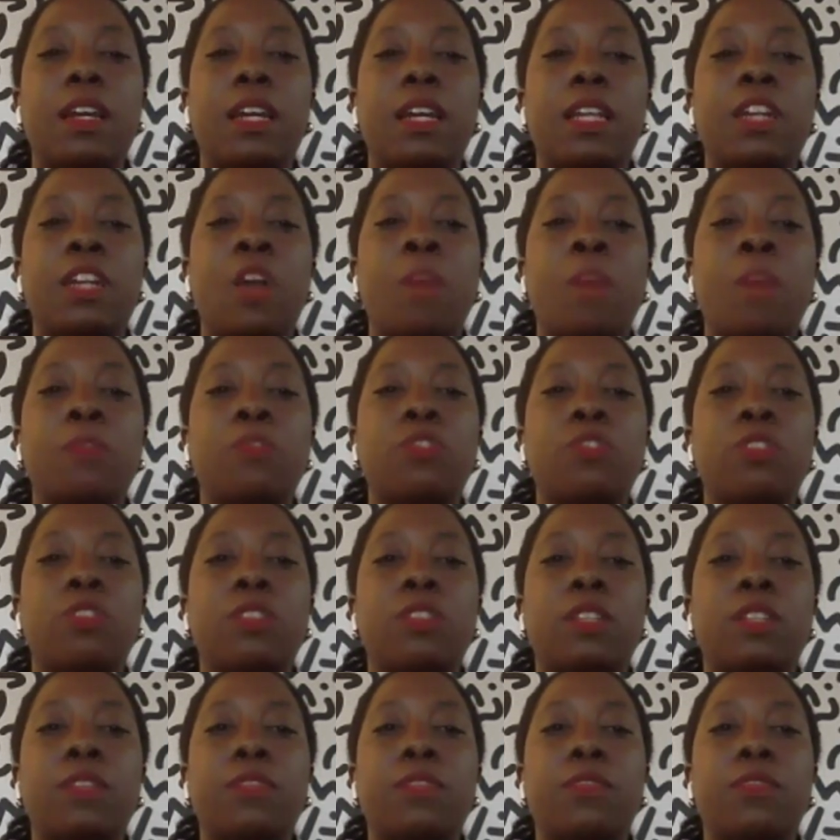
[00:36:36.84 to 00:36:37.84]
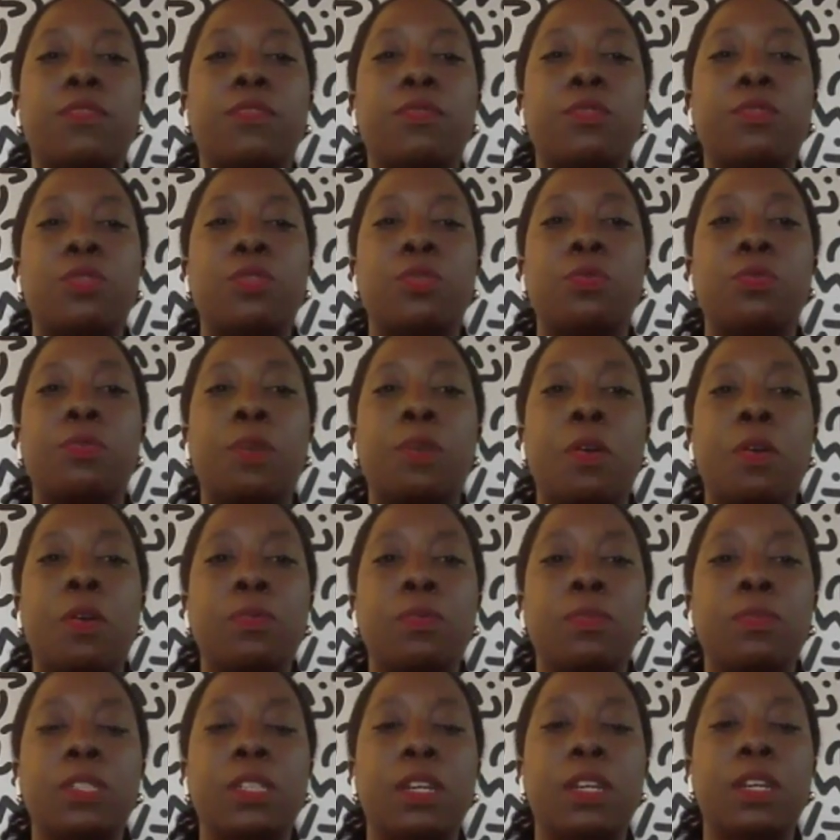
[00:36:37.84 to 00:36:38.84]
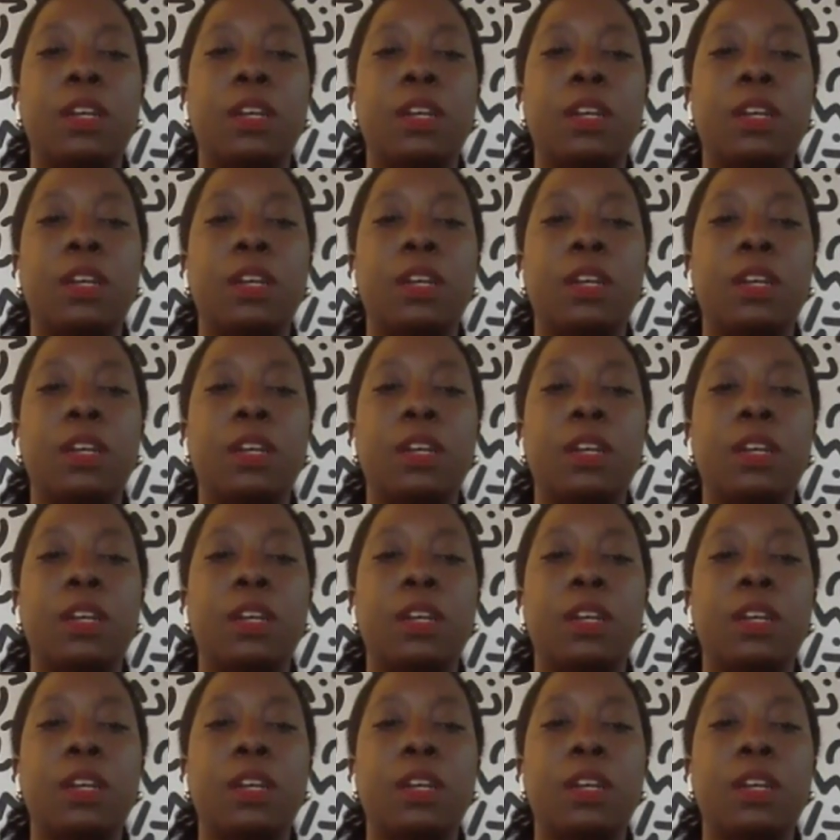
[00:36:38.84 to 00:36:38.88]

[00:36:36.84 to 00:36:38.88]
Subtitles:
an opportunity to grow.